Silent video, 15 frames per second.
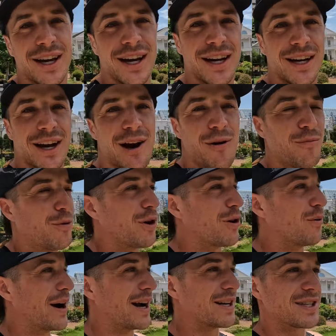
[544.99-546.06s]
and um, what
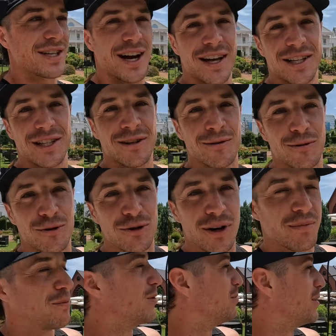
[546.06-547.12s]
a way to start this little
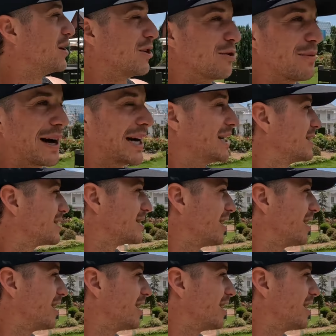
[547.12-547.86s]
trip with my new mate.